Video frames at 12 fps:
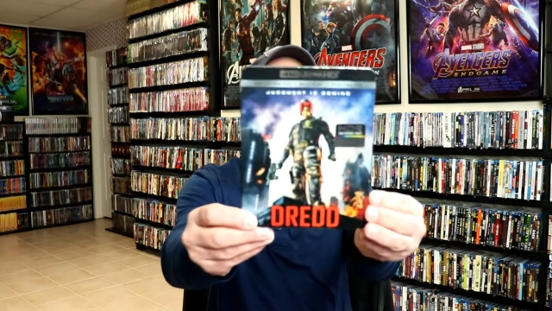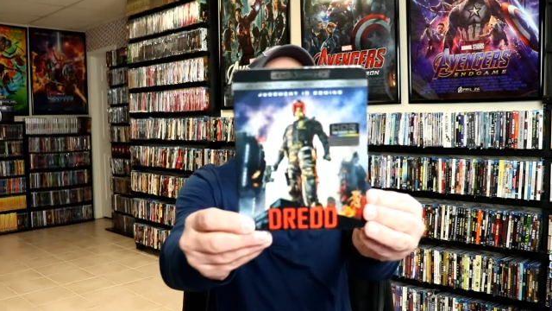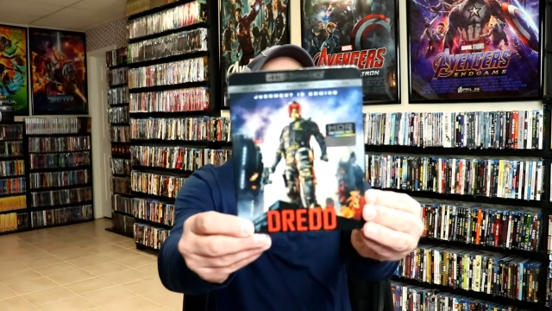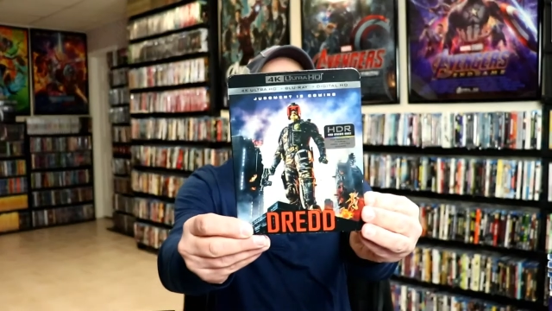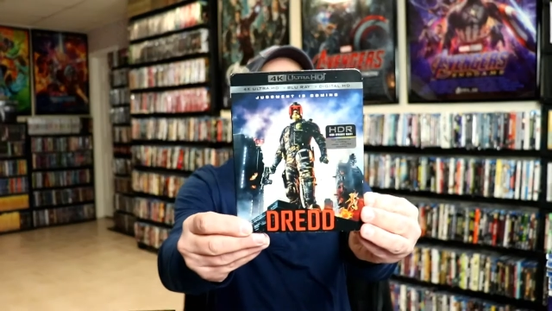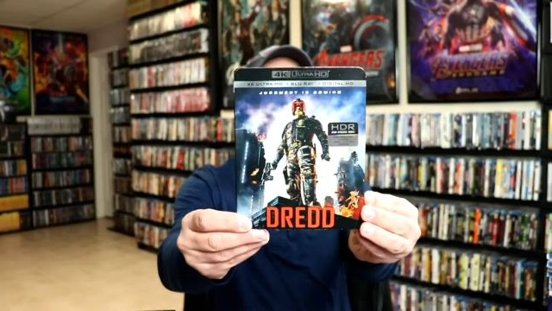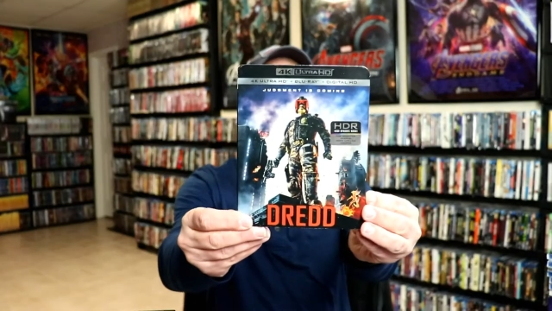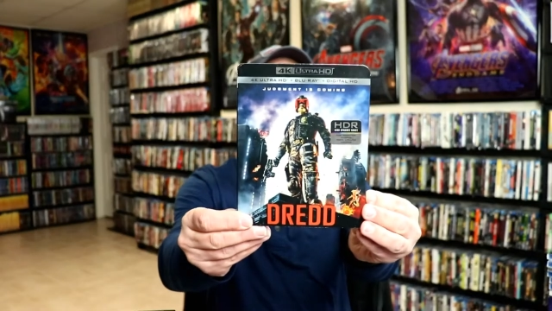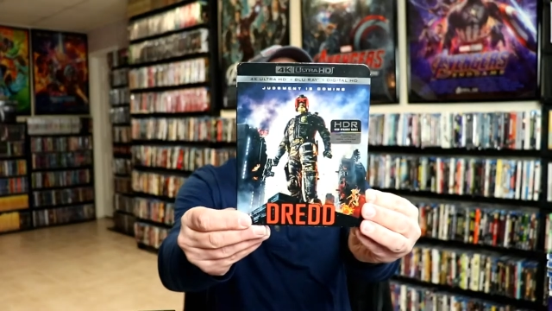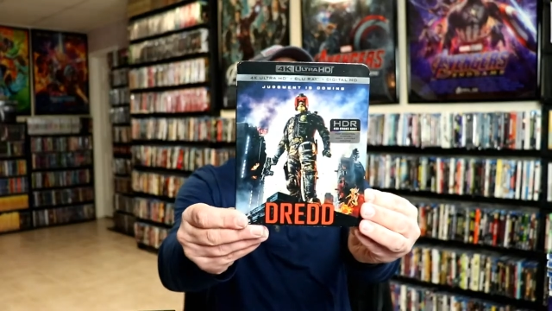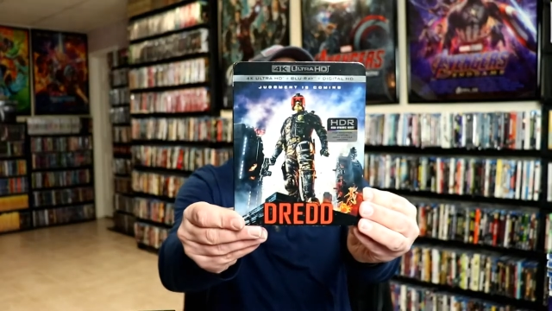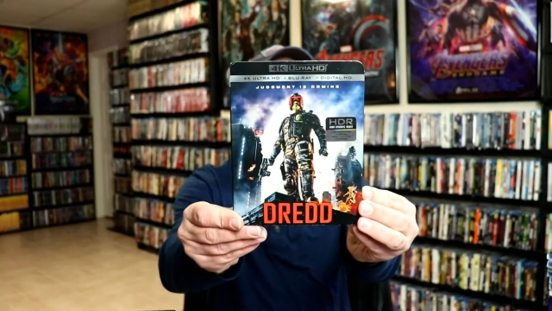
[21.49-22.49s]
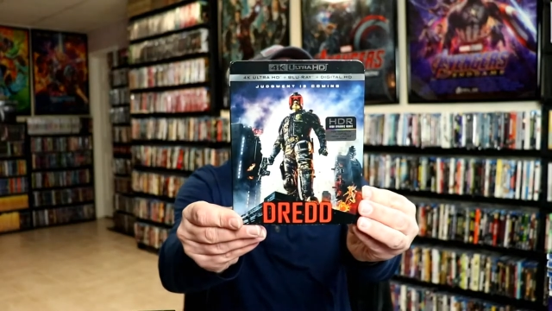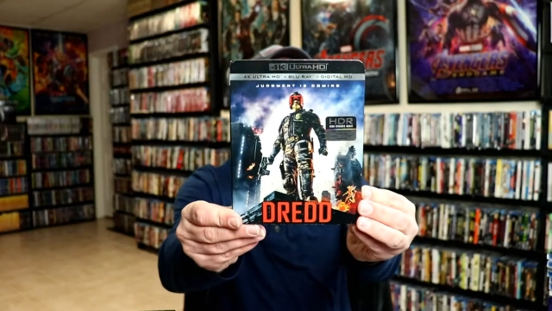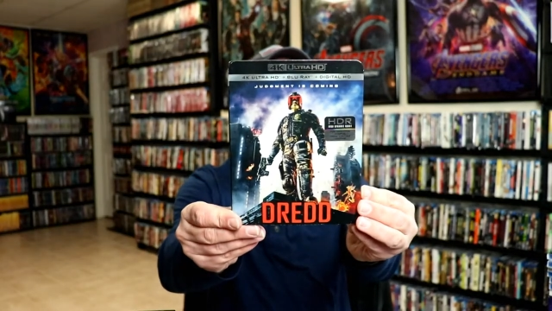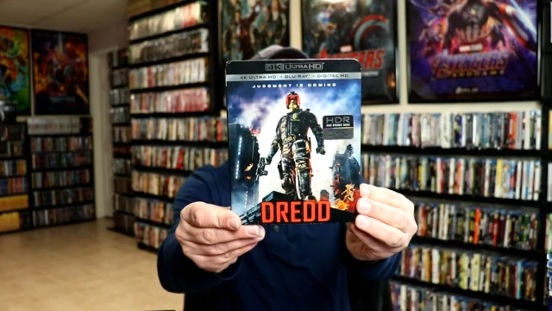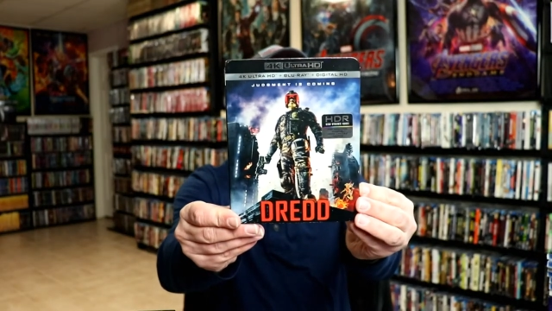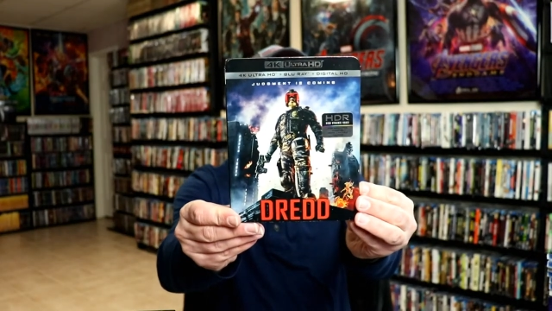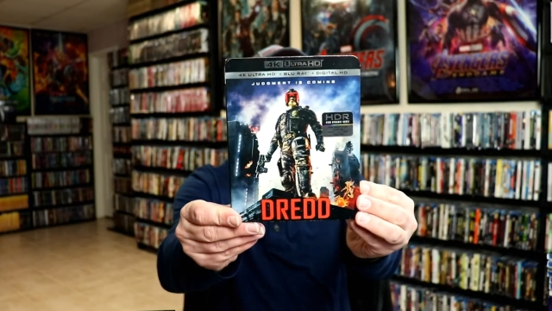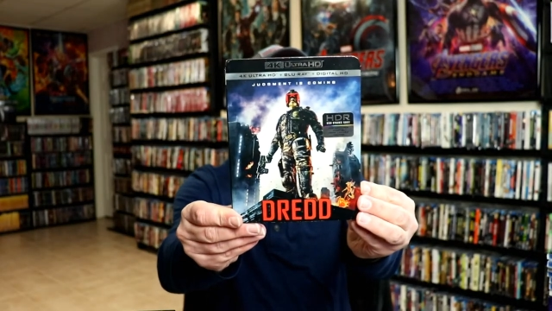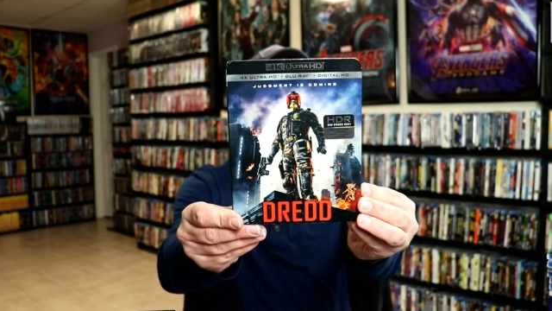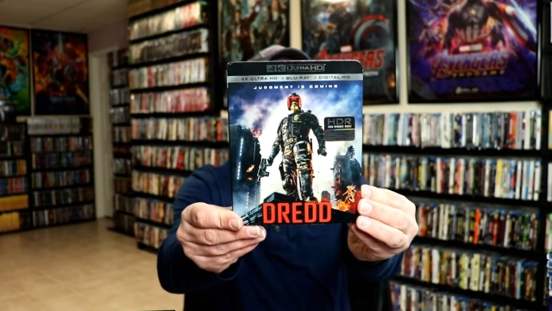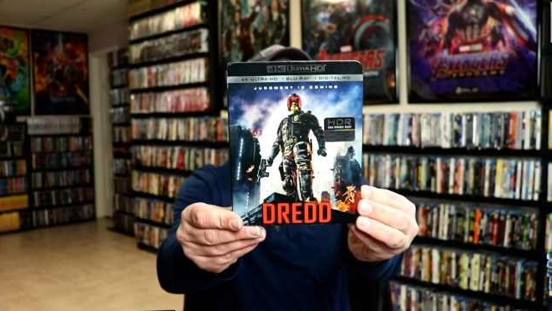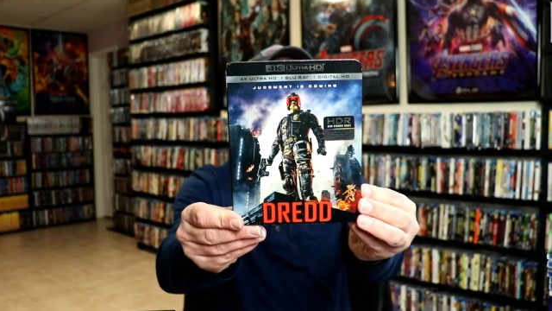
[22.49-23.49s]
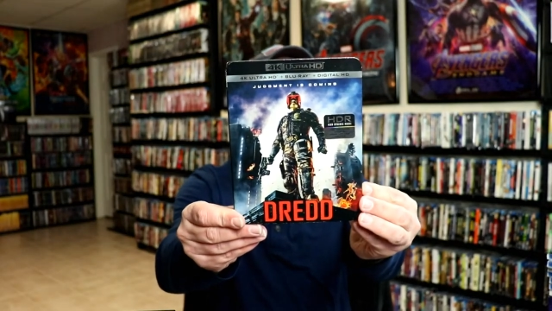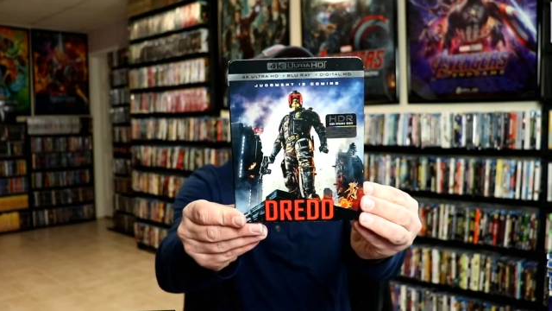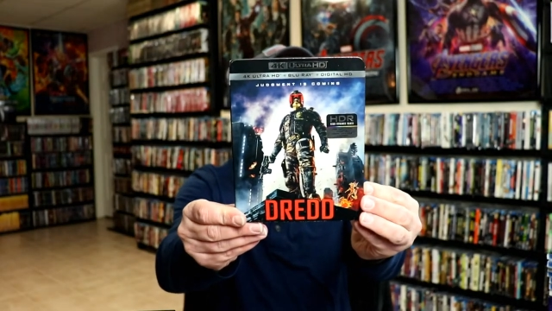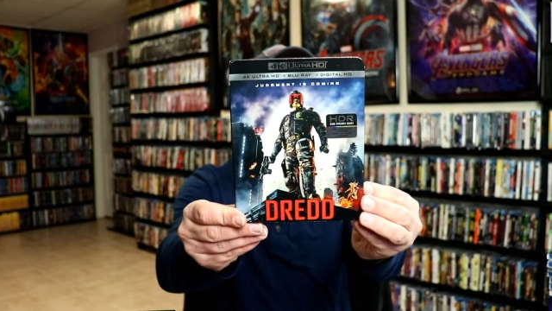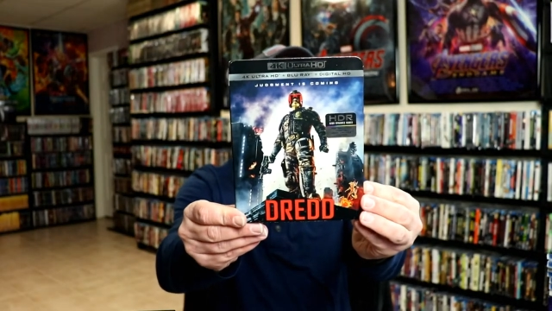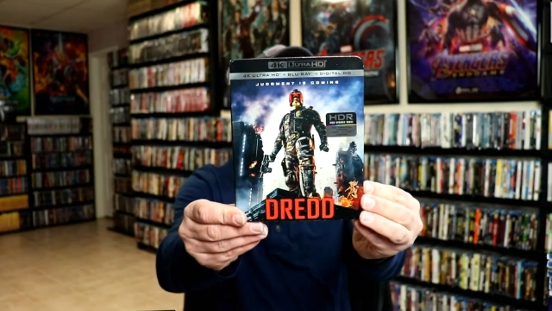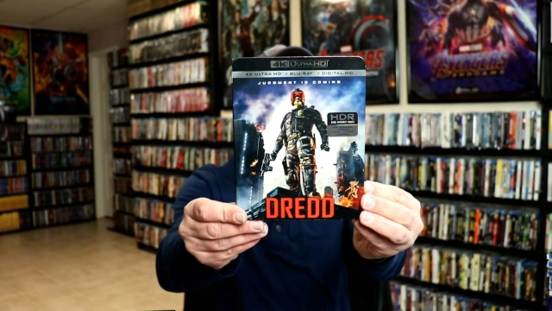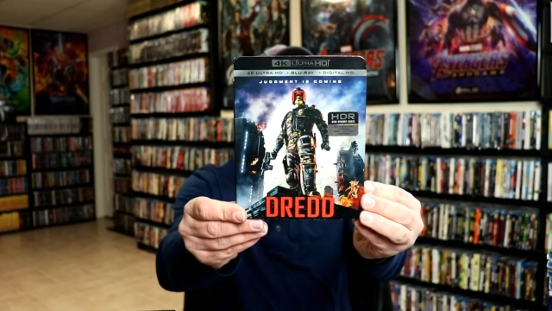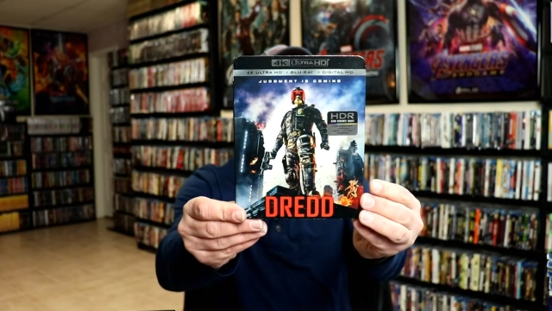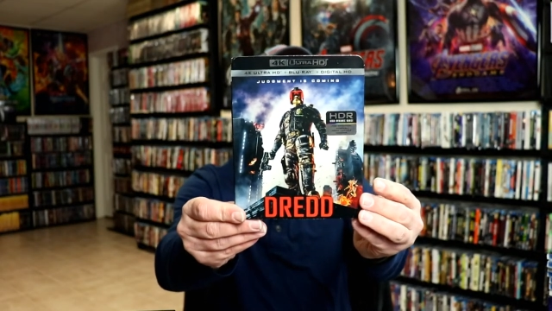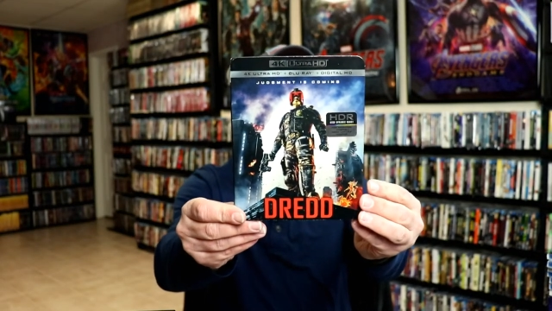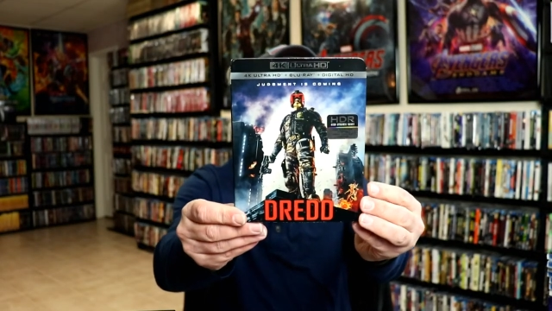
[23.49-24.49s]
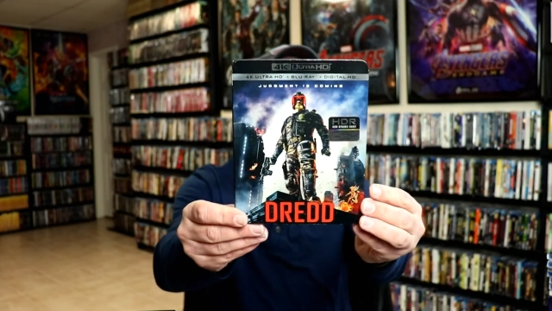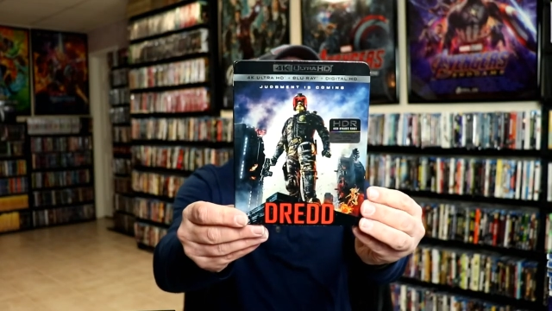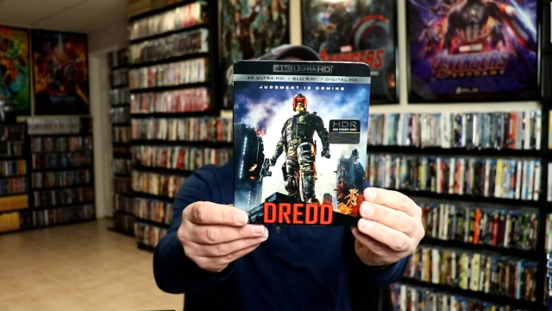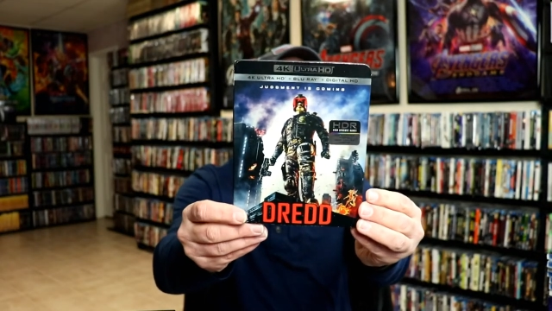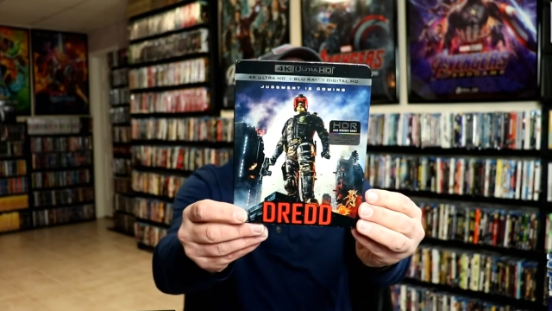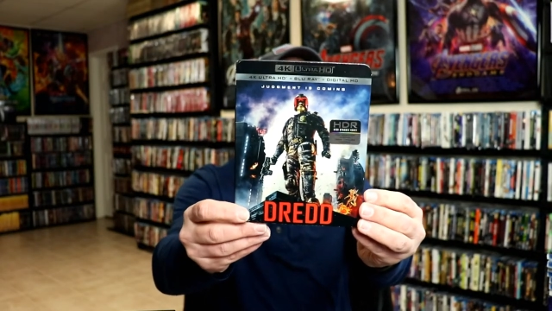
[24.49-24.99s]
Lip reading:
(no speaker visible)